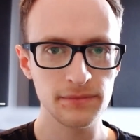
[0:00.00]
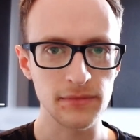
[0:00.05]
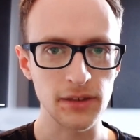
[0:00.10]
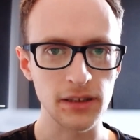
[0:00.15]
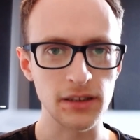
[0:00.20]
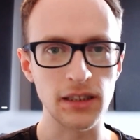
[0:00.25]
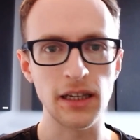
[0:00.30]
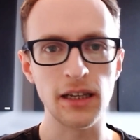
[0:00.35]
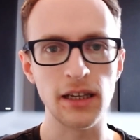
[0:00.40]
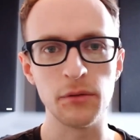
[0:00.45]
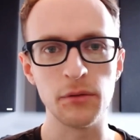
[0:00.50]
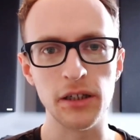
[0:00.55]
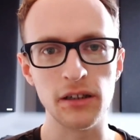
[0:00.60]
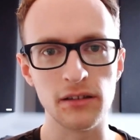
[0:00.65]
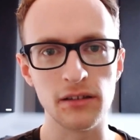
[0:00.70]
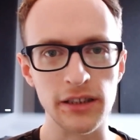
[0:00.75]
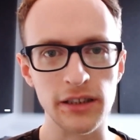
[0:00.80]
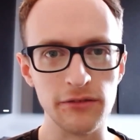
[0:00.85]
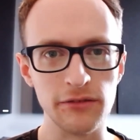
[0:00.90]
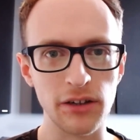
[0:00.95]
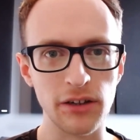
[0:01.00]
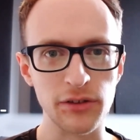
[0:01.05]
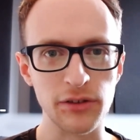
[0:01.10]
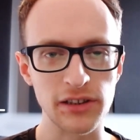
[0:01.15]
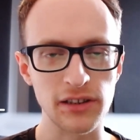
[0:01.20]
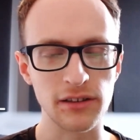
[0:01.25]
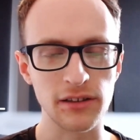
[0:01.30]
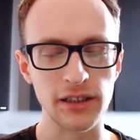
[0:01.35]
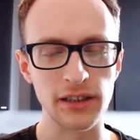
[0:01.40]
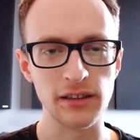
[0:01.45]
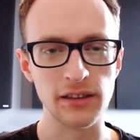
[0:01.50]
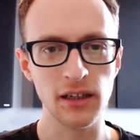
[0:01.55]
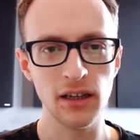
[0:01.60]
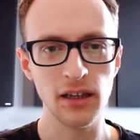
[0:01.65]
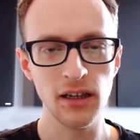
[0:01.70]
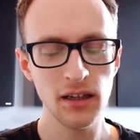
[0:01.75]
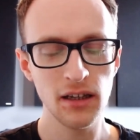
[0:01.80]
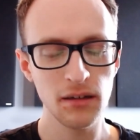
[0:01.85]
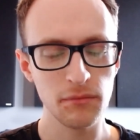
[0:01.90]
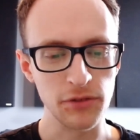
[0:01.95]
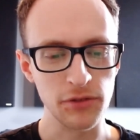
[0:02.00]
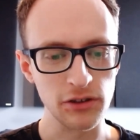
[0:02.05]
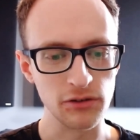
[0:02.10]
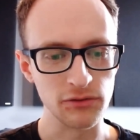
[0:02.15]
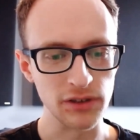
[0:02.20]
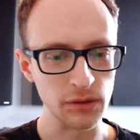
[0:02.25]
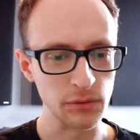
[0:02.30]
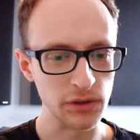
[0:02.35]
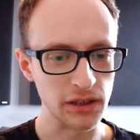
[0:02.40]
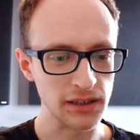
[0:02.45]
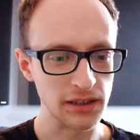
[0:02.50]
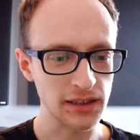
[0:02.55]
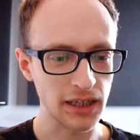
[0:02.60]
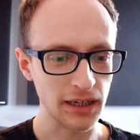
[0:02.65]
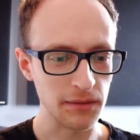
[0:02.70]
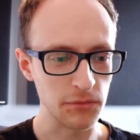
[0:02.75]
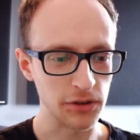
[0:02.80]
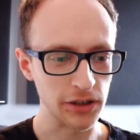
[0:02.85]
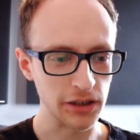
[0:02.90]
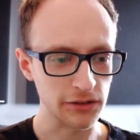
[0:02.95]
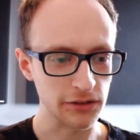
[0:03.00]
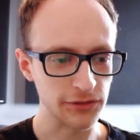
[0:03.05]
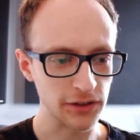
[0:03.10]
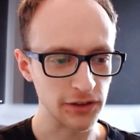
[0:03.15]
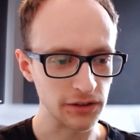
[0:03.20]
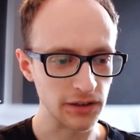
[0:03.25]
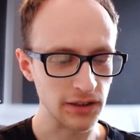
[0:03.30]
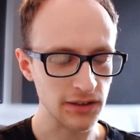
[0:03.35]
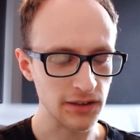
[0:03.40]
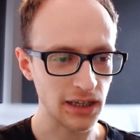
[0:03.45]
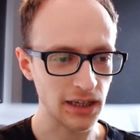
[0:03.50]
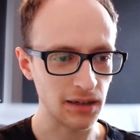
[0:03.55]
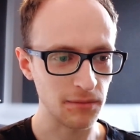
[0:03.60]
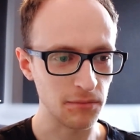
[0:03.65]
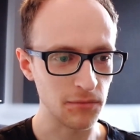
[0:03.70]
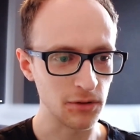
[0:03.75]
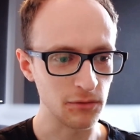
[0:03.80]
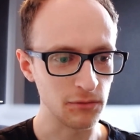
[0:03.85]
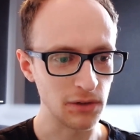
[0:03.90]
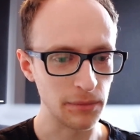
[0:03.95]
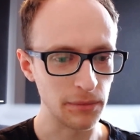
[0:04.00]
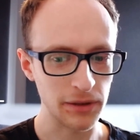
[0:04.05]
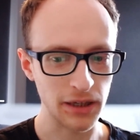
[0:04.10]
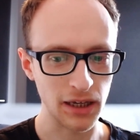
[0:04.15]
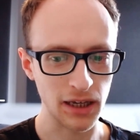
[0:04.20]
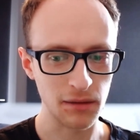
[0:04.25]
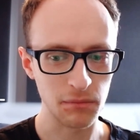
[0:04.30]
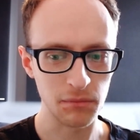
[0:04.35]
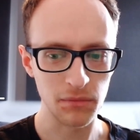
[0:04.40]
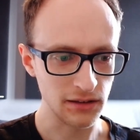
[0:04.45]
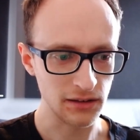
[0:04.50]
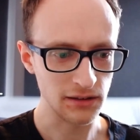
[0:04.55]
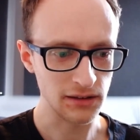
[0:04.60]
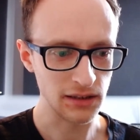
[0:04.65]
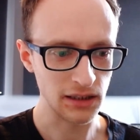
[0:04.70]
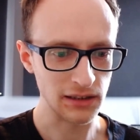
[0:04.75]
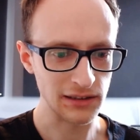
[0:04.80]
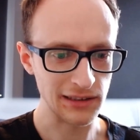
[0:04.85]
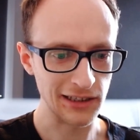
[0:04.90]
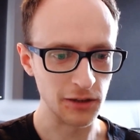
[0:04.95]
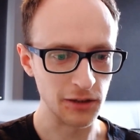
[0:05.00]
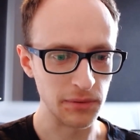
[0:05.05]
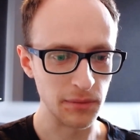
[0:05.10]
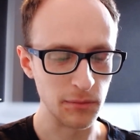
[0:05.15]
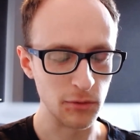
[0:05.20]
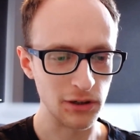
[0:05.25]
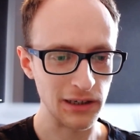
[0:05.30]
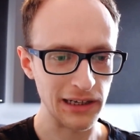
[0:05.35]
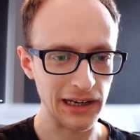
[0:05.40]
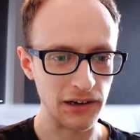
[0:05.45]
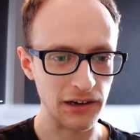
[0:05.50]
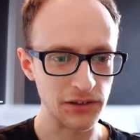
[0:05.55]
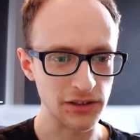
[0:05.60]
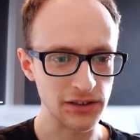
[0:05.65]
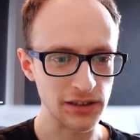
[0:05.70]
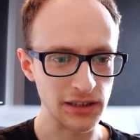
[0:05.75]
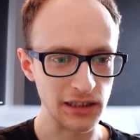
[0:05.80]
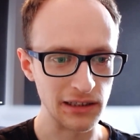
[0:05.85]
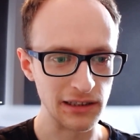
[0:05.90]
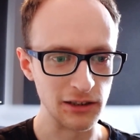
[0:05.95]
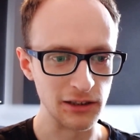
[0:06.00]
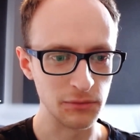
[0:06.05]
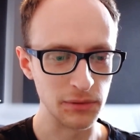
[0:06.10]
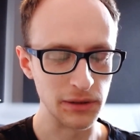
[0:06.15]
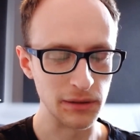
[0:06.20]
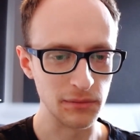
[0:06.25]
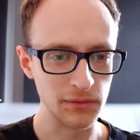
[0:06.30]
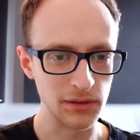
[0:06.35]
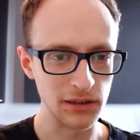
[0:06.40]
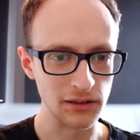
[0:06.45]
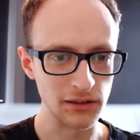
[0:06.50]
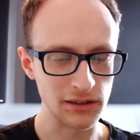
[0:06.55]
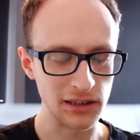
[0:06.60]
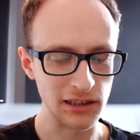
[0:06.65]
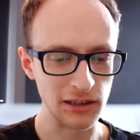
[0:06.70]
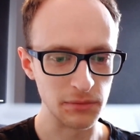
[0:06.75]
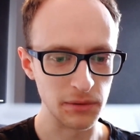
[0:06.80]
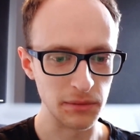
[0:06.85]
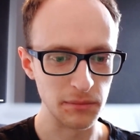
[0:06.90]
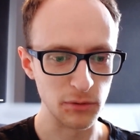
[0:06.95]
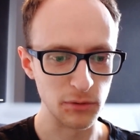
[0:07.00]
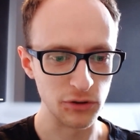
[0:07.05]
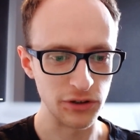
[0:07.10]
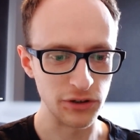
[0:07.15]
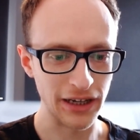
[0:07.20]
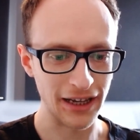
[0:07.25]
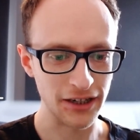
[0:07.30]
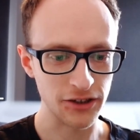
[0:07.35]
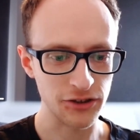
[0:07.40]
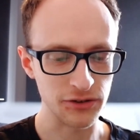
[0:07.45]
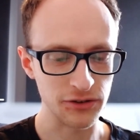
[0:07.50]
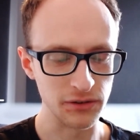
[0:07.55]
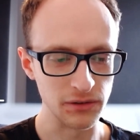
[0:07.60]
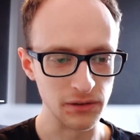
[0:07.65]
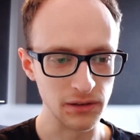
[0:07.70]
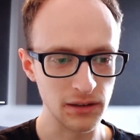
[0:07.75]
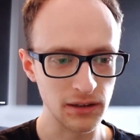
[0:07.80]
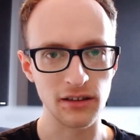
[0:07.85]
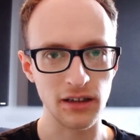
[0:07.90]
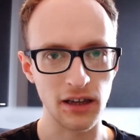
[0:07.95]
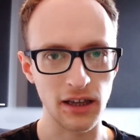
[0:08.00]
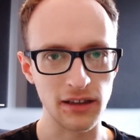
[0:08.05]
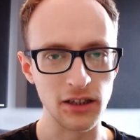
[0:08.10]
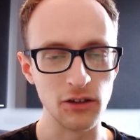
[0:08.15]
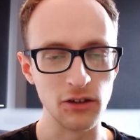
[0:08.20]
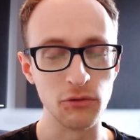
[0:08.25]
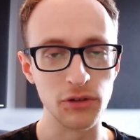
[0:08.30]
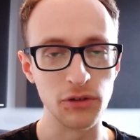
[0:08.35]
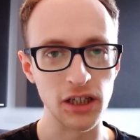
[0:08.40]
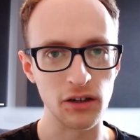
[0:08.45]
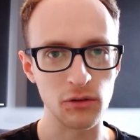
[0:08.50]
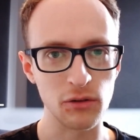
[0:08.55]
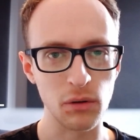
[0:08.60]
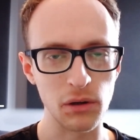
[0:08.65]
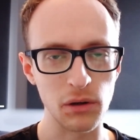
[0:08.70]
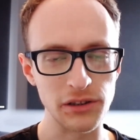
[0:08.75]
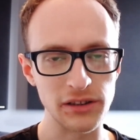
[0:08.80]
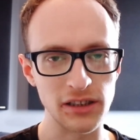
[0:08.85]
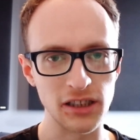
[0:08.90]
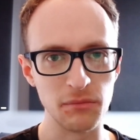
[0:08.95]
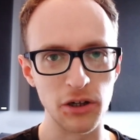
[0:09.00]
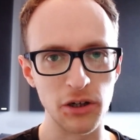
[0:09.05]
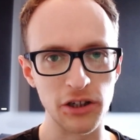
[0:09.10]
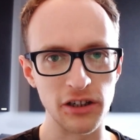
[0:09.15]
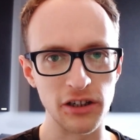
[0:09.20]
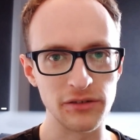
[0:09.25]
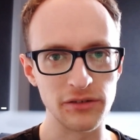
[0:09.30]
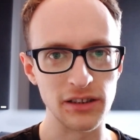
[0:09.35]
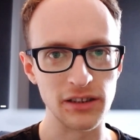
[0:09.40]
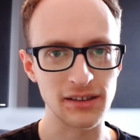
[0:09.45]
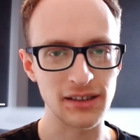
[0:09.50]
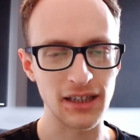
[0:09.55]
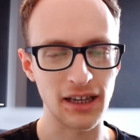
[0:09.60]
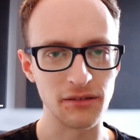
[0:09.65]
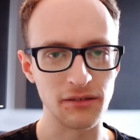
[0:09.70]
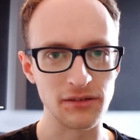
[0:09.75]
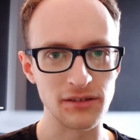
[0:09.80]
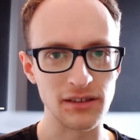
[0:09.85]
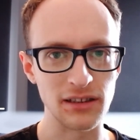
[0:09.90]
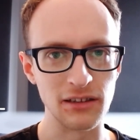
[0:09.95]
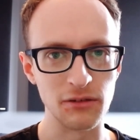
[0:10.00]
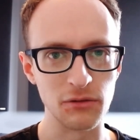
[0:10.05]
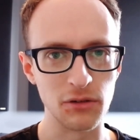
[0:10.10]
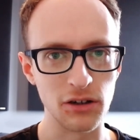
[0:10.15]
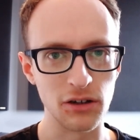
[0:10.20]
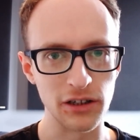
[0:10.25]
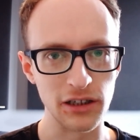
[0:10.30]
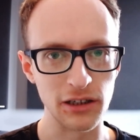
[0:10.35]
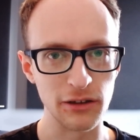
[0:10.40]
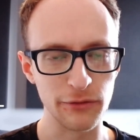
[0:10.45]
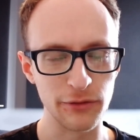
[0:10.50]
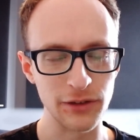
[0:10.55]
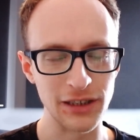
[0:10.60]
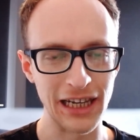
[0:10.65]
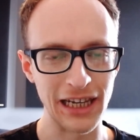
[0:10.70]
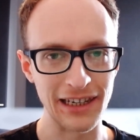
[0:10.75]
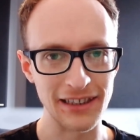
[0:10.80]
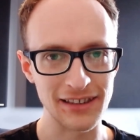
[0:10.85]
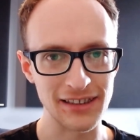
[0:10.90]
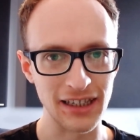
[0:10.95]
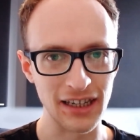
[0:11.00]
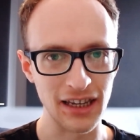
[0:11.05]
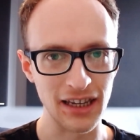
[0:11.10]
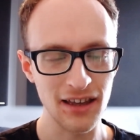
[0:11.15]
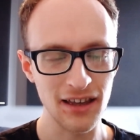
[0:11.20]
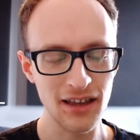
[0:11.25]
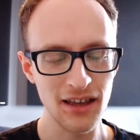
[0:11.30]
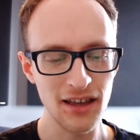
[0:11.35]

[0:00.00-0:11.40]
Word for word: And then here we are in Riverside, recording with the same microphone, the same webcam. You can see there's a little bit more clarity, a little bit it looks a little bit more natural, and the audio quality you might notice sounds a little higher fidelity.